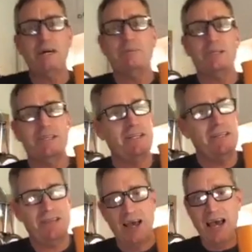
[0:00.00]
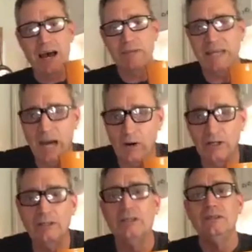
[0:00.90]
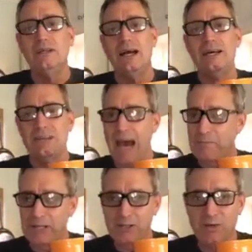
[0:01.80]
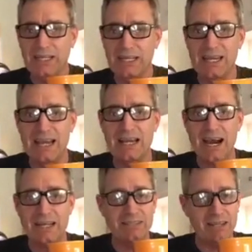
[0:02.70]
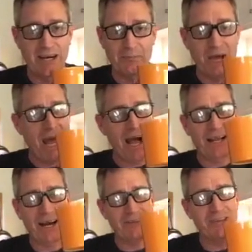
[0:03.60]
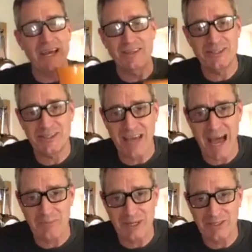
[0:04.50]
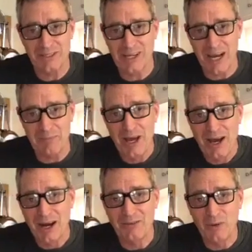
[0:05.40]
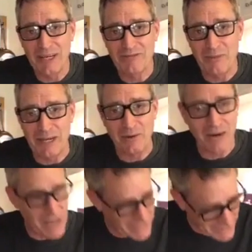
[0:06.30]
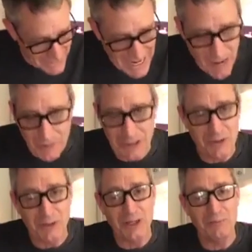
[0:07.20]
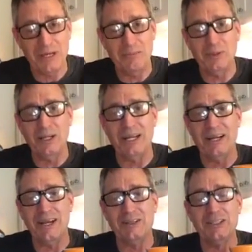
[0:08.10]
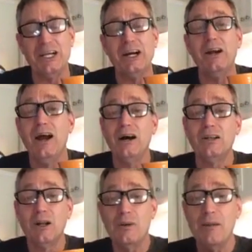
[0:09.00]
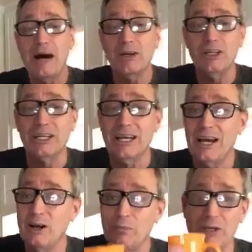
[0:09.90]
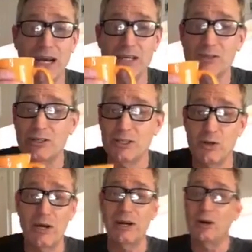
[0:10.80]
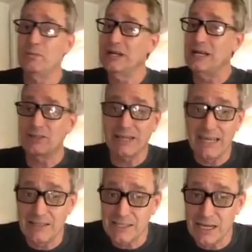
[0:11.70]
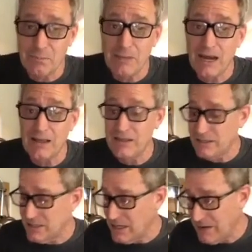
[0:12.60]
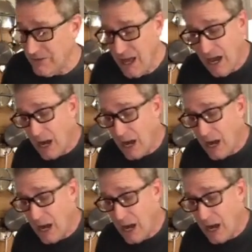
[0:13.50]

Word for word: because it is happy hour. As happy as we can get, guys. I gotta say, this is the happiest time of the week for me, when I can get out with you good people and share a little bit about cooking. I hope you guys are enjoying. I hope you guys are getting something out of this stuff.